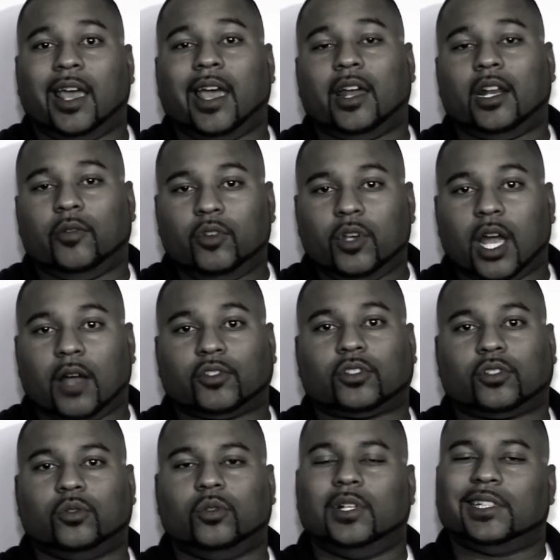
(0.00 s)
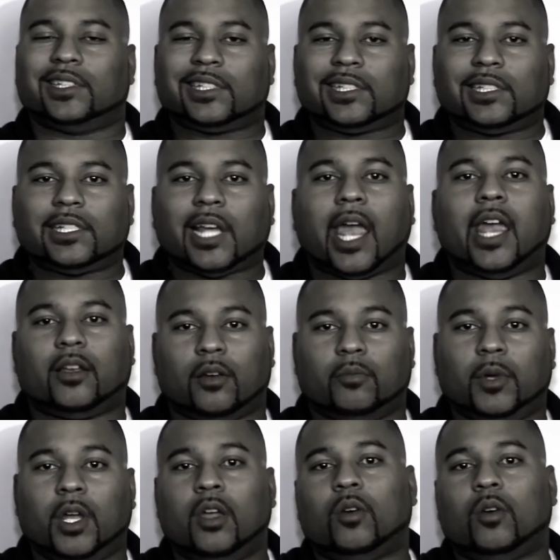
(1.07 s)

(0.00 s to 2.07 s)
And if you have students, take them.